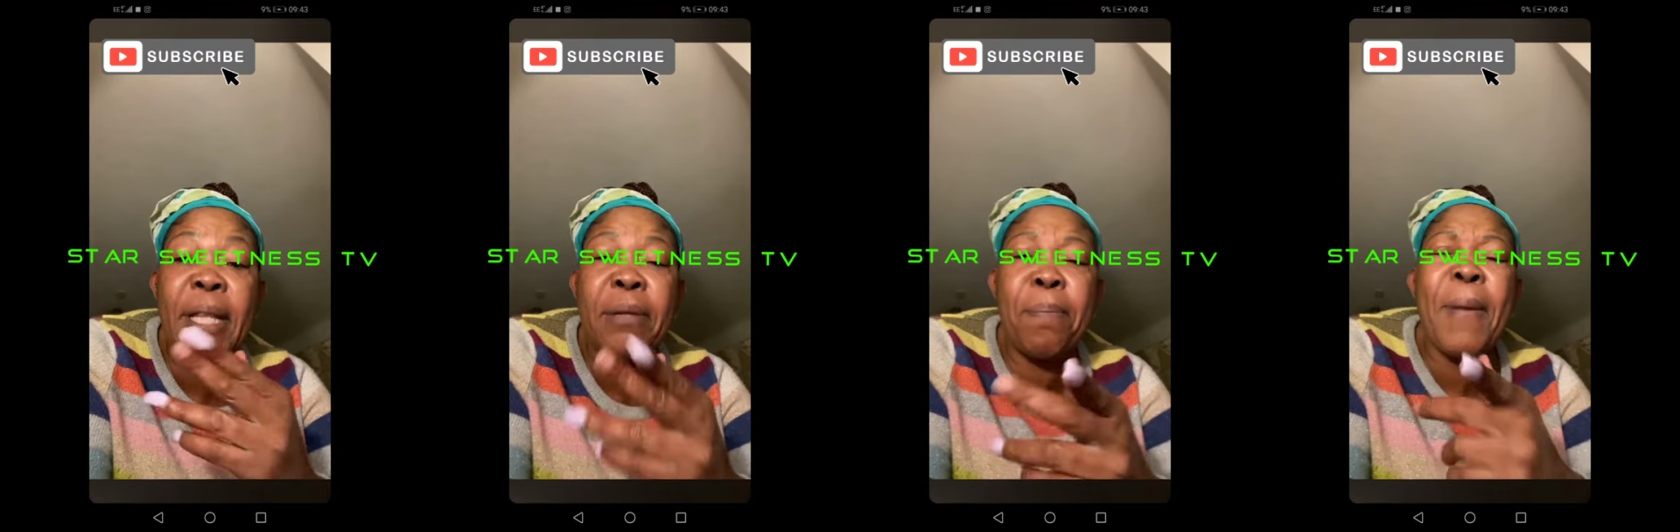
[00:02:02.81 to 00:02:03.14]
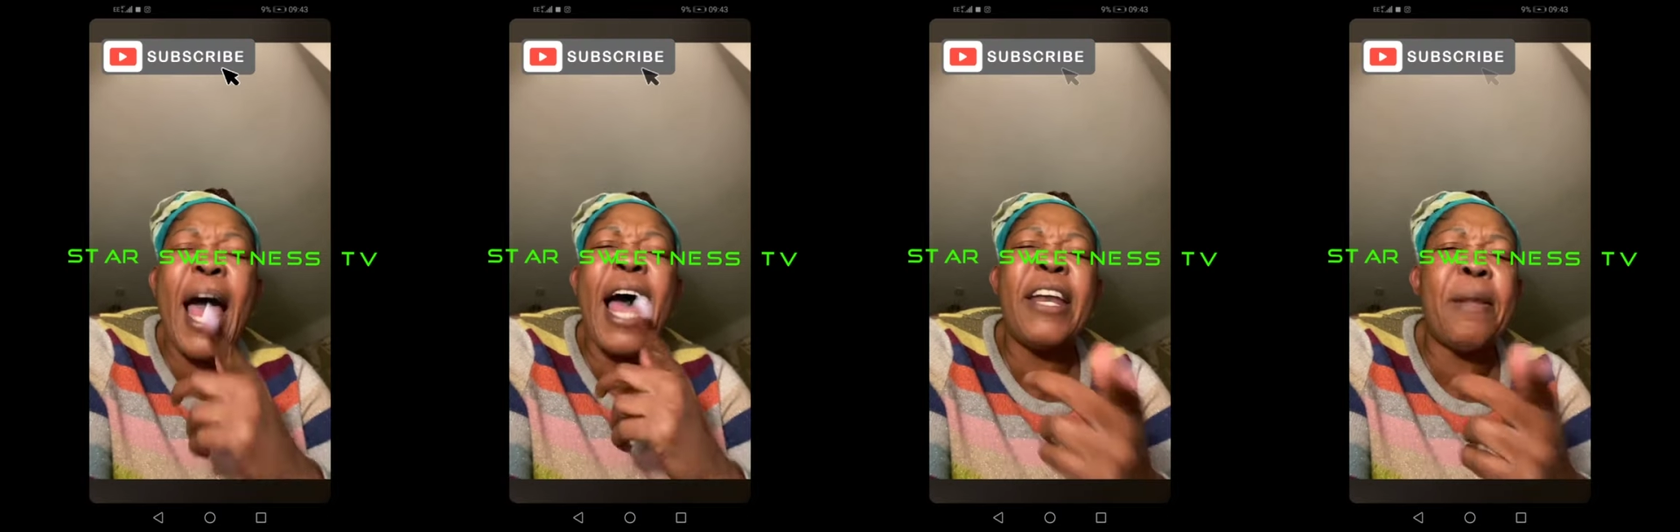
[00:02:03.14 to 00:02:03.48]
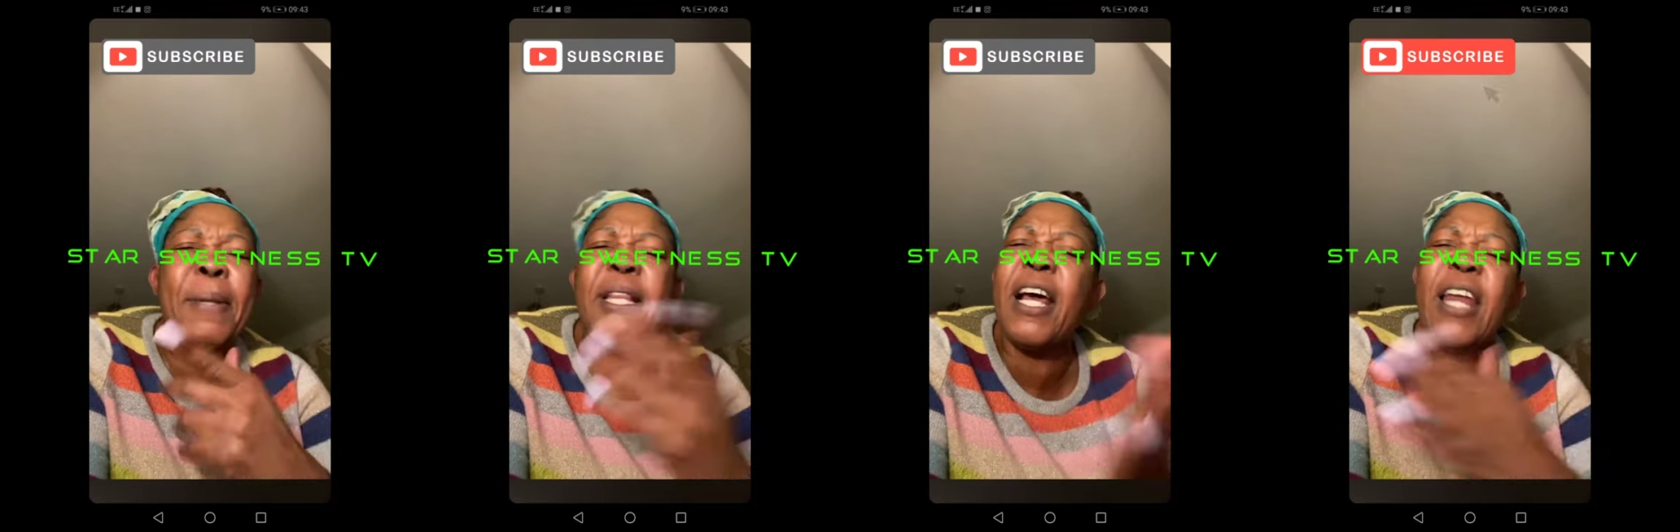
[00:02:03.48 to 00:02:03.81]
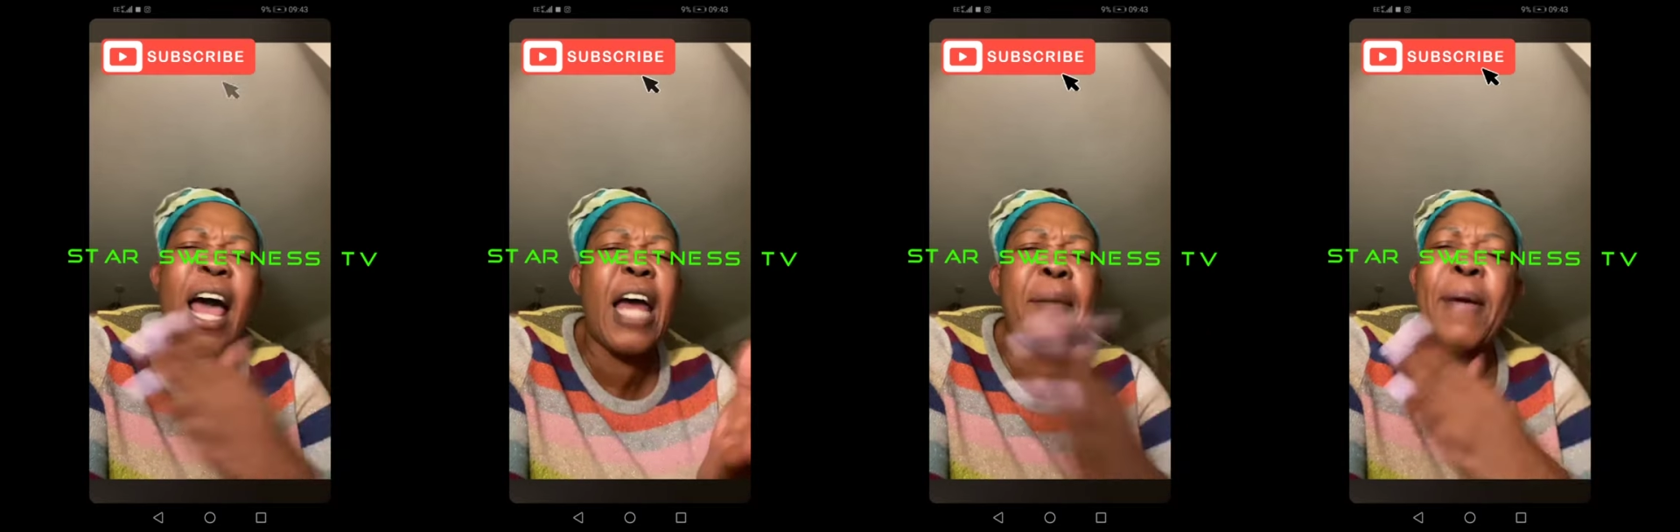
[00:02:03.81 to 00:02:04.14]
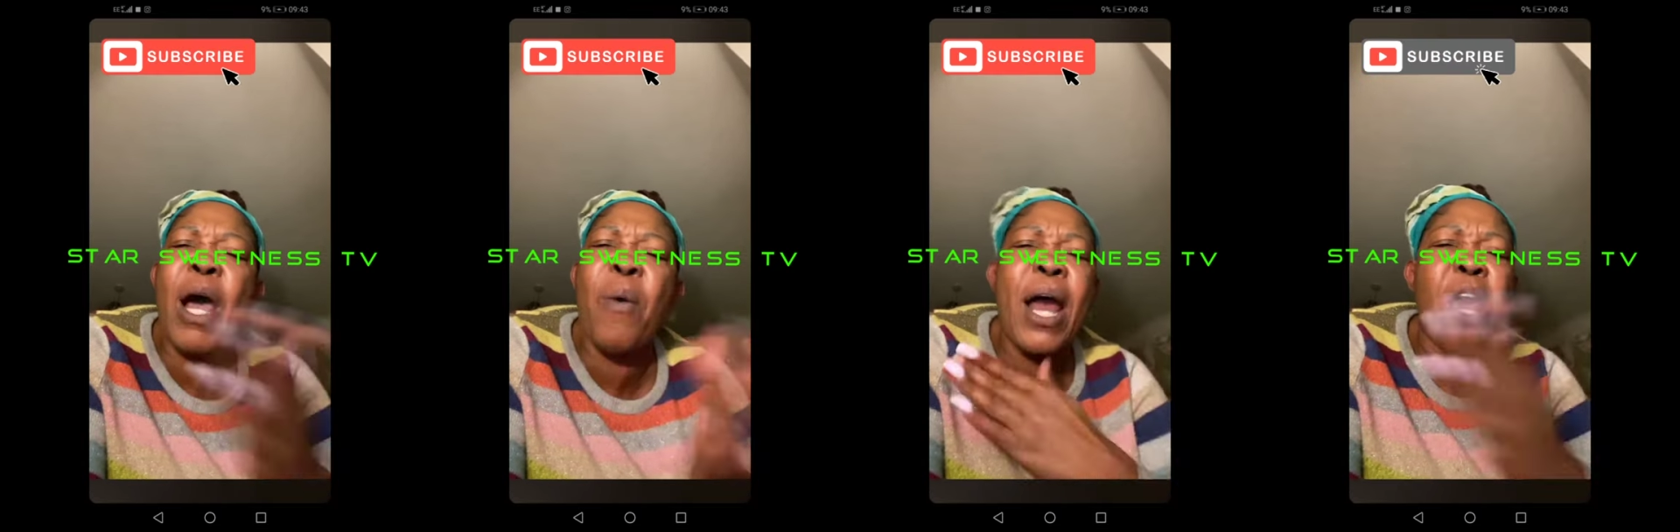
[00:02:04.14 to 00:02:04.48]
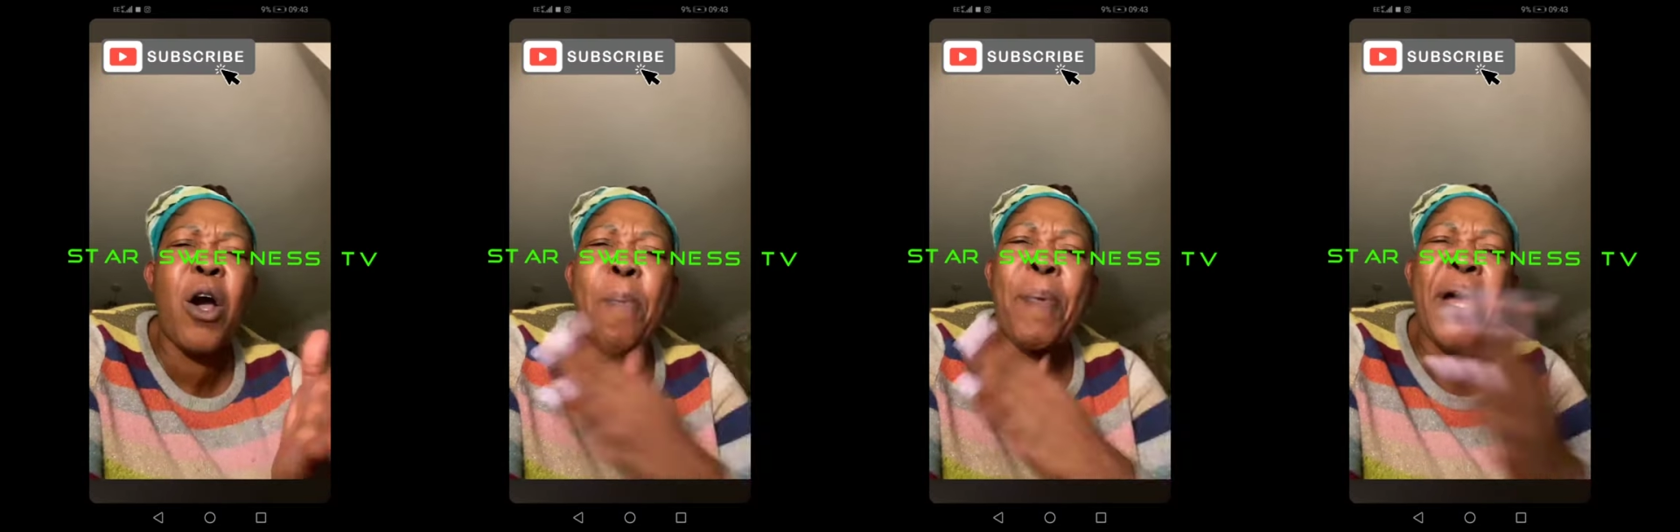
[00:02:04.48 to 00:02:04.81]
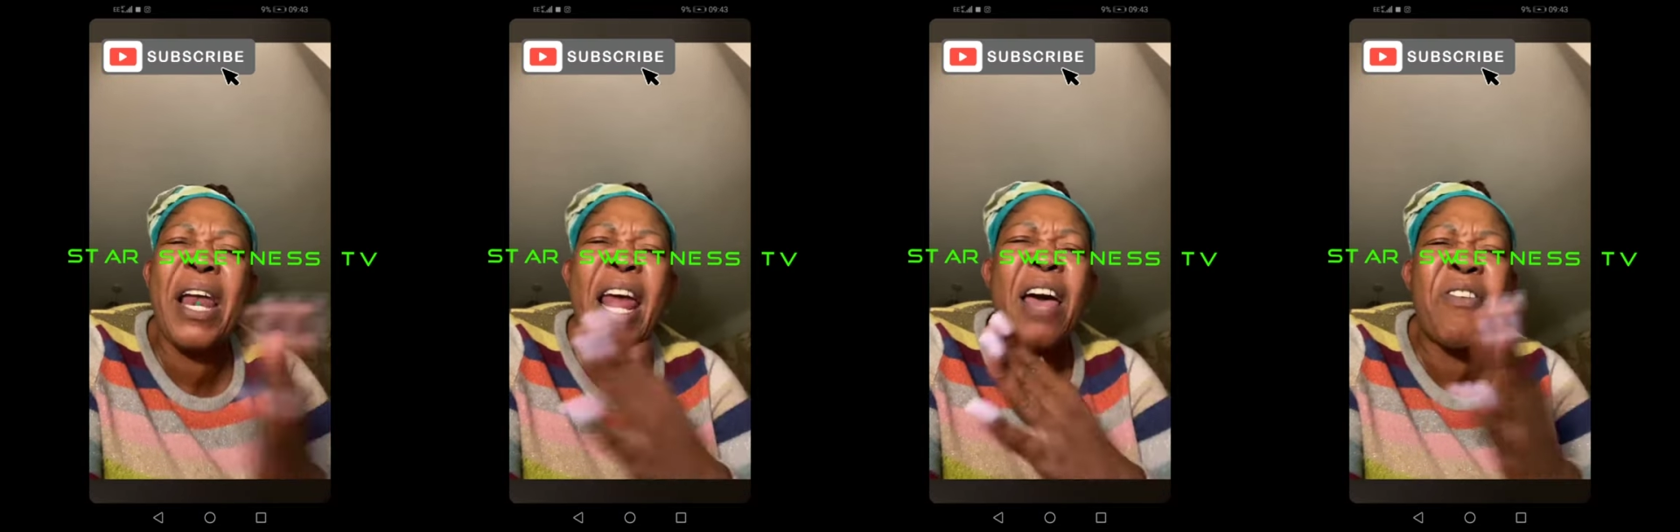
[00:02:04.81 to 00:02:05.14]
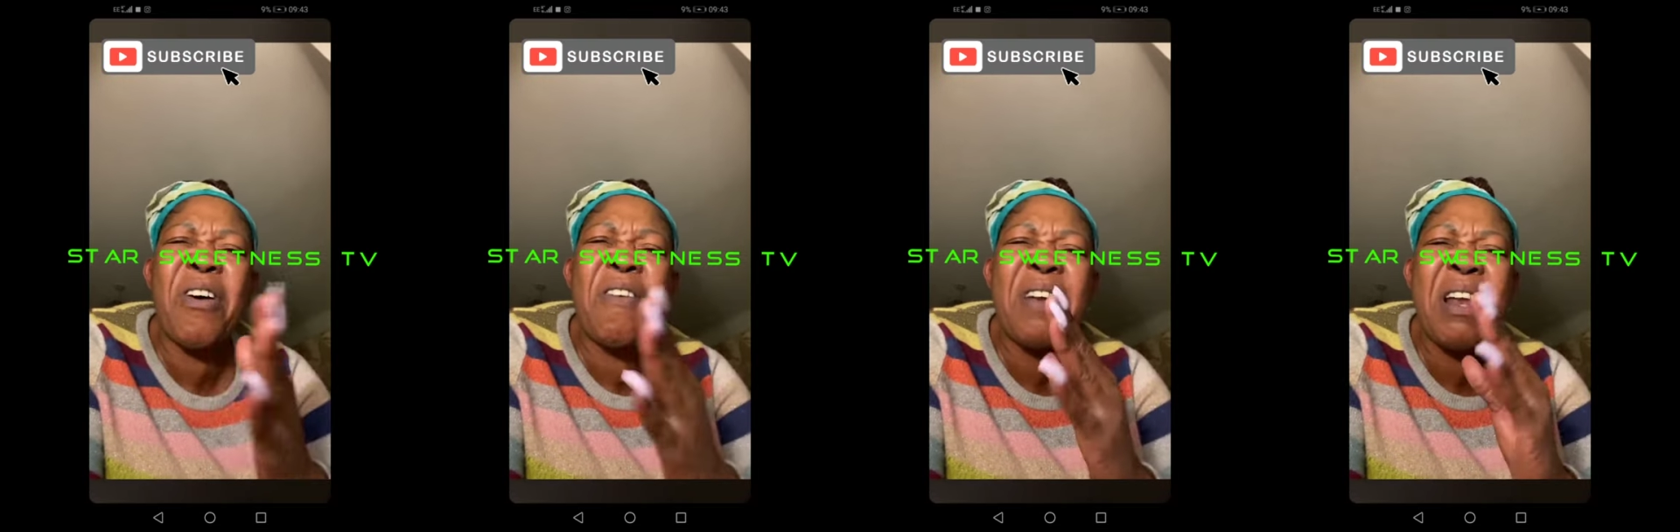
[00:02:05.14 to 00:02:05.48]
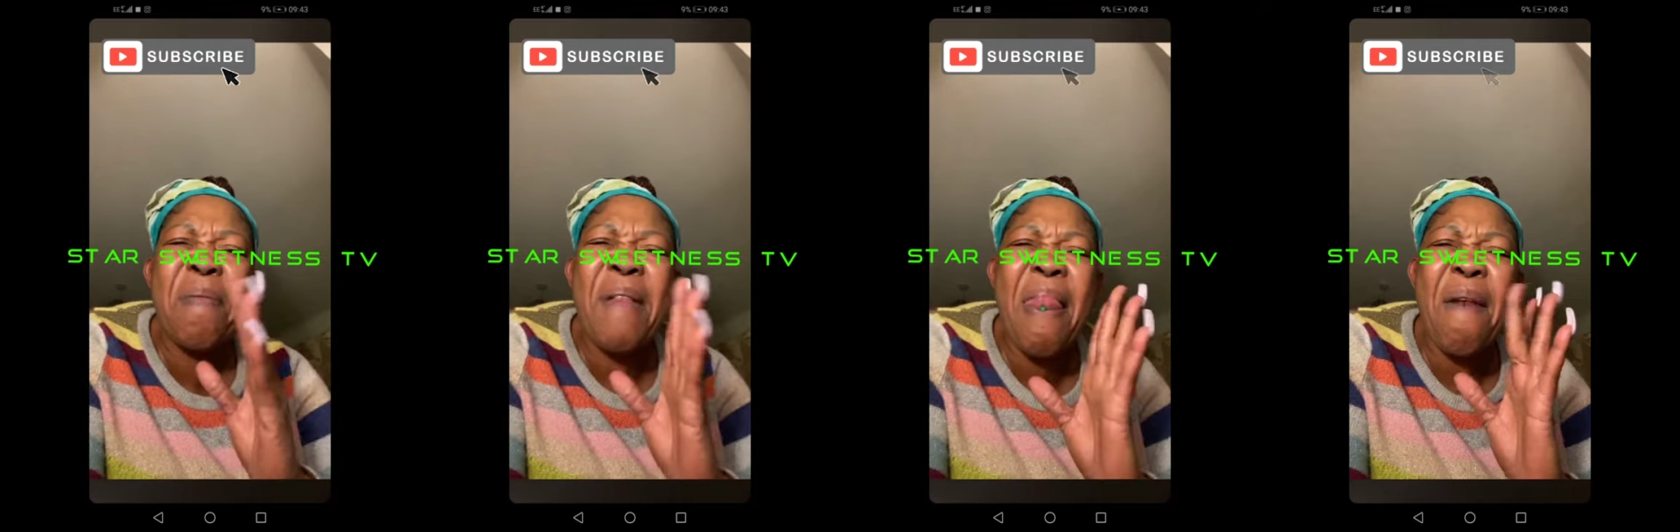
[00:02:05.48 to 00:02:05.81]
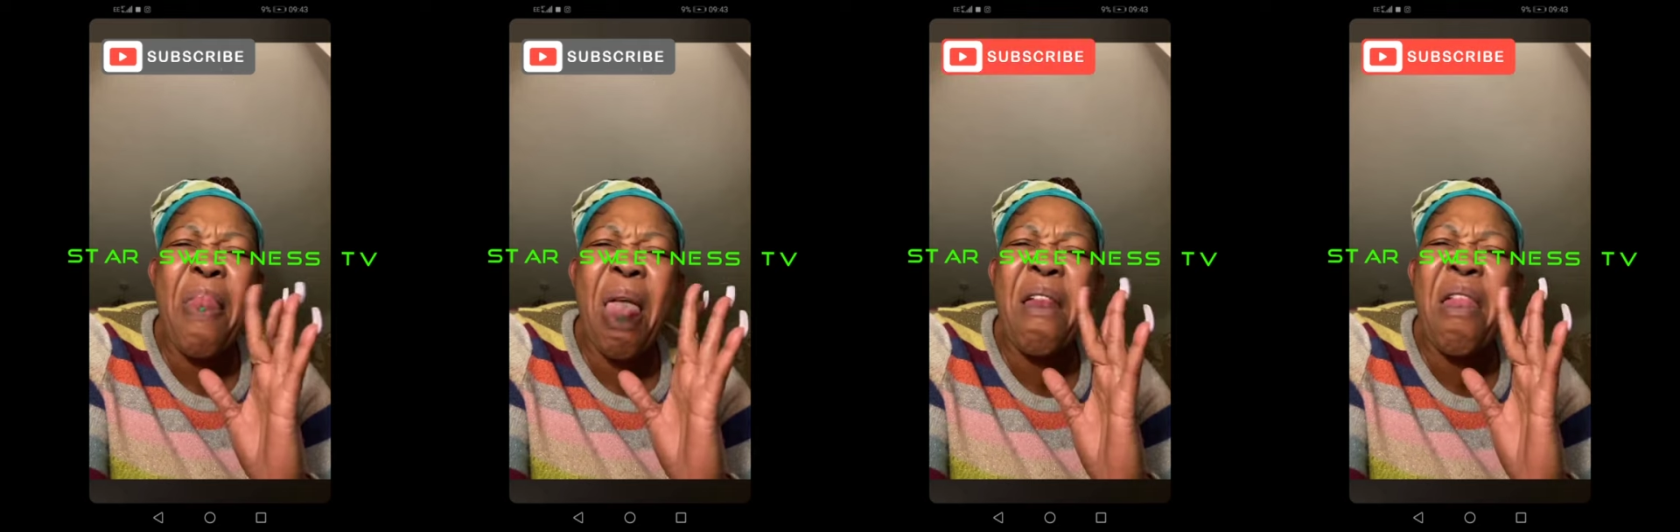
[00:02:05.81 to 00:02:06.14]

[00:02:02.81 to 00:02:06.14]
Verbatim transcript: Me, me add it, me tell you, add me a while ago for your life, you over them.